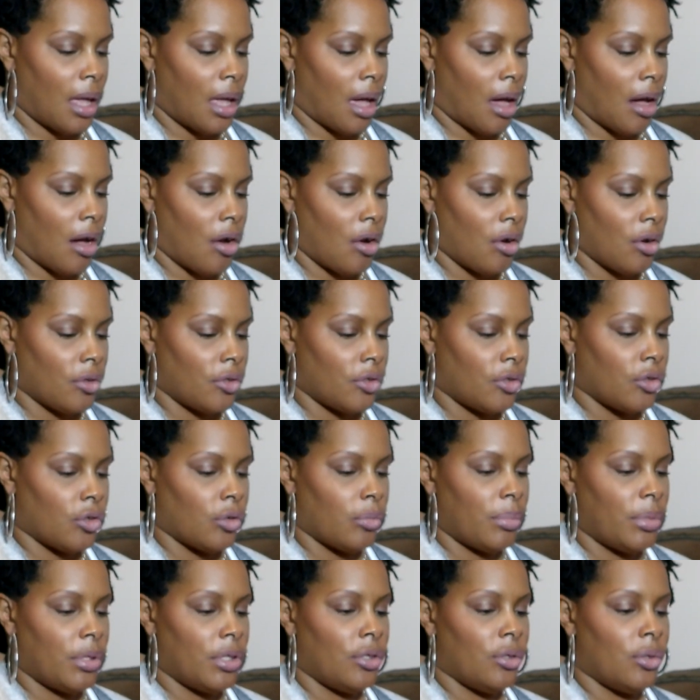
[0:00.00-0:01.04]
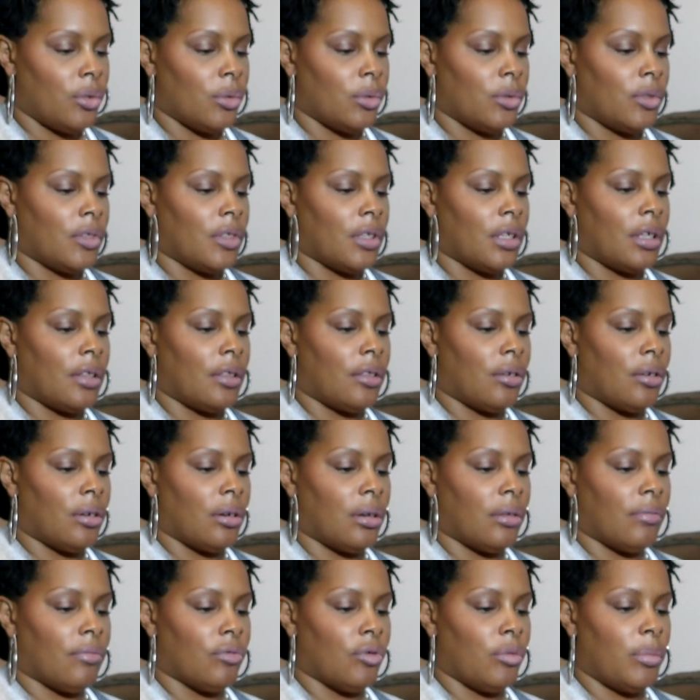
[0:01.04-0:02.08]
I also be using
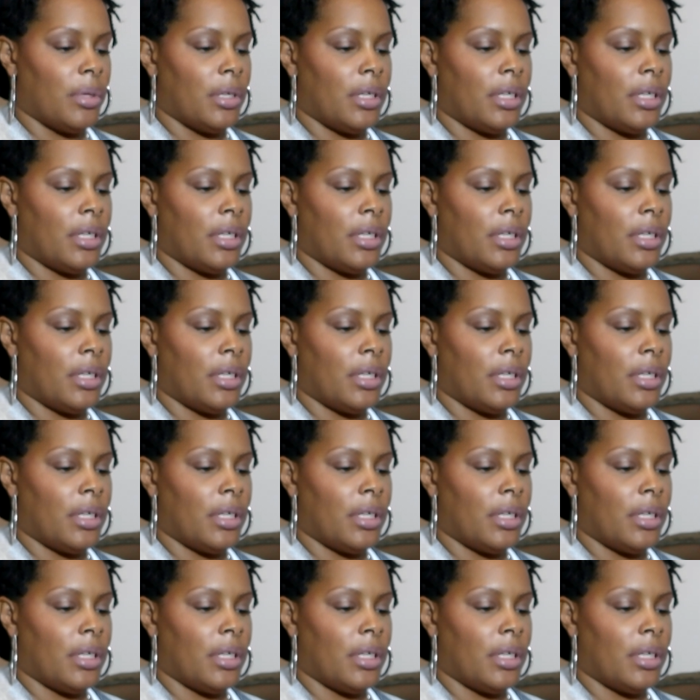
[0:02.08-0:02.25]
the Ruby